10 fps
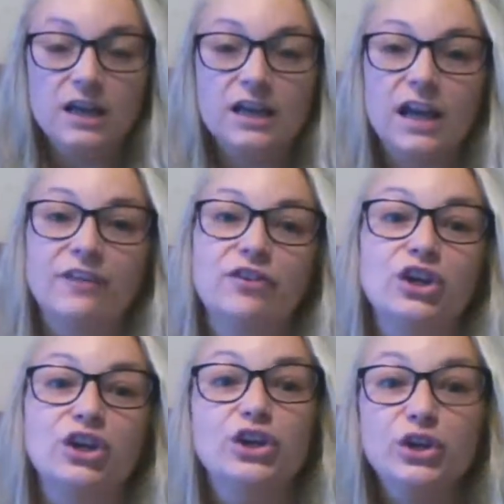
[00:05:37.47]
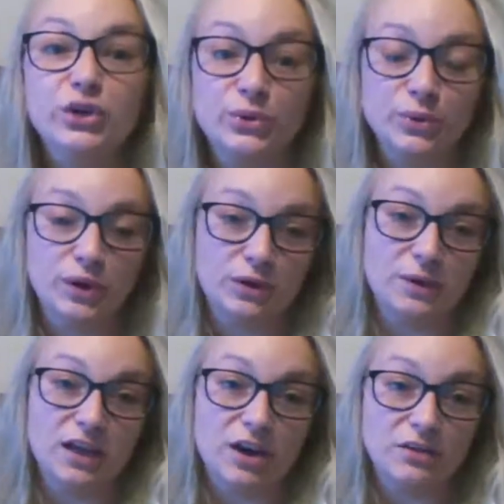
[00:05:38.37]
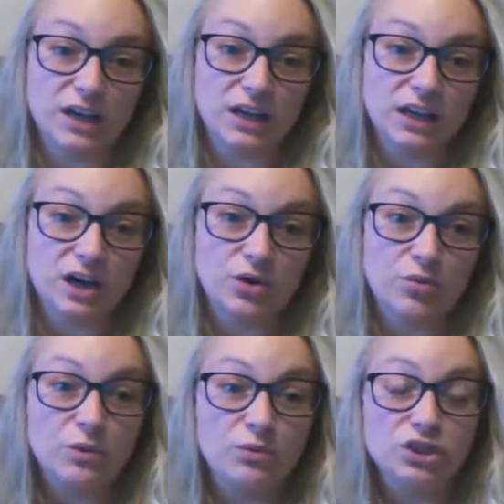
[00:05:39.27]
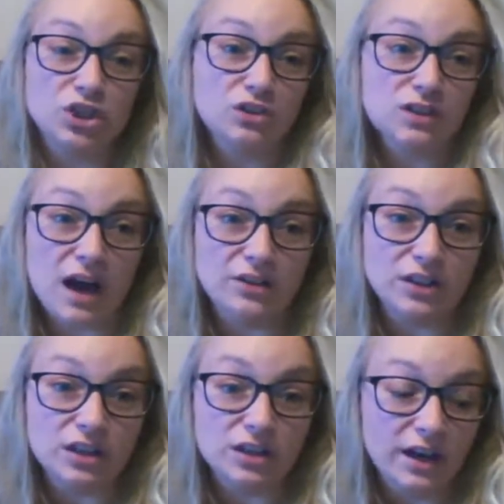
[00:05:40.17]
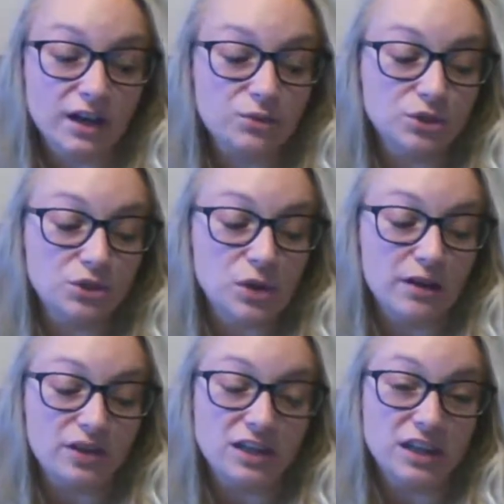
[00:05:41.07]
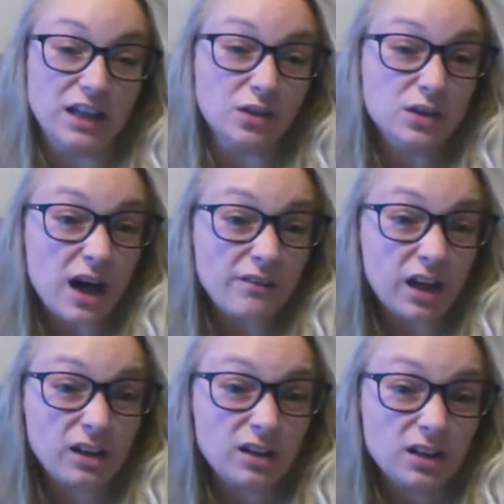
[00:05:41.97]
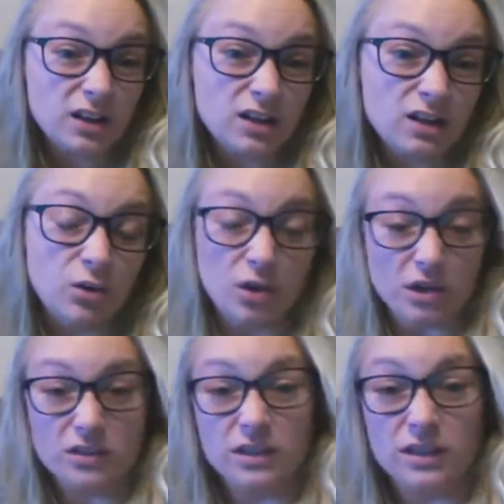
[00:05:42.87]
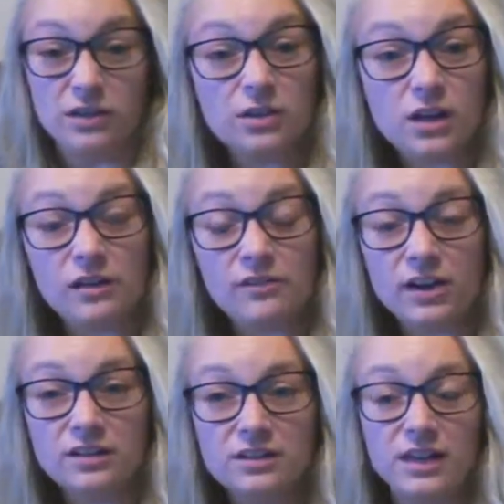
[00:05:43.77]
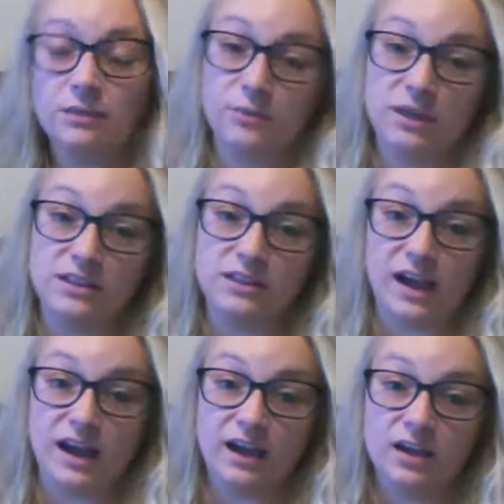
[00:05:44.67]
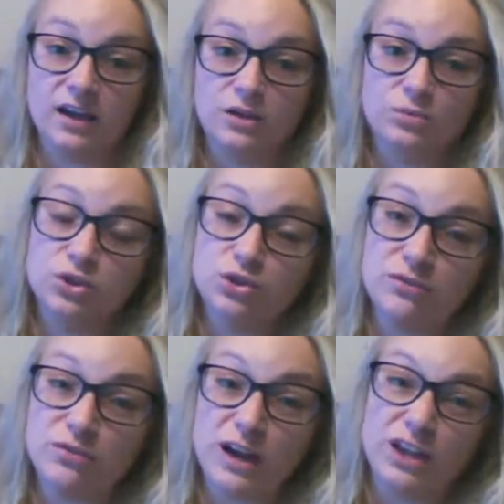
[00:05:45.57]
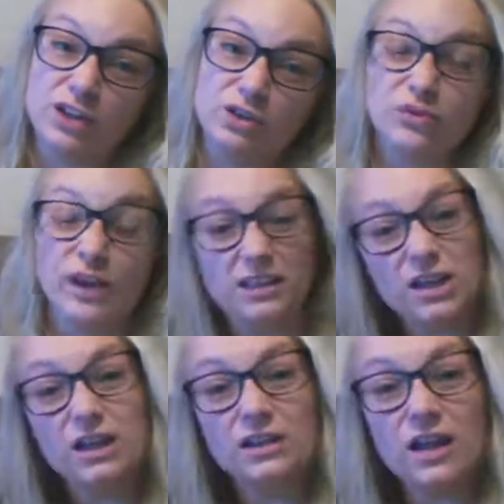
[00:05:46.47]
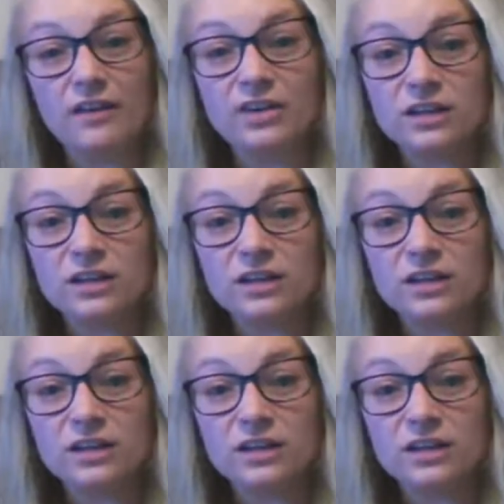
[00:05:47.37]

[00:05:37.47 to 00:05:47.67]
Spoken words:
If you were to make a volcano, what would your lava look like? Would you have yellow lava or glitter lava like Pete the Cat? Would you have regular red looking lava